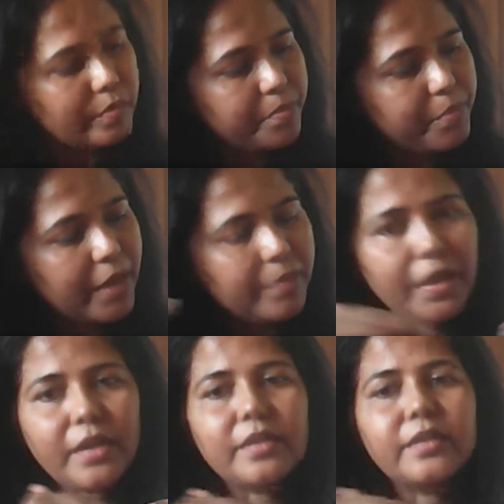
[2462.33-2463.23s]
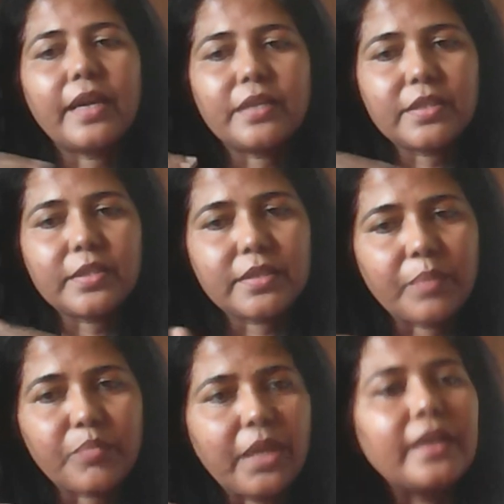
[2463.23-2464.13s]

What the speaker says: maybe there is something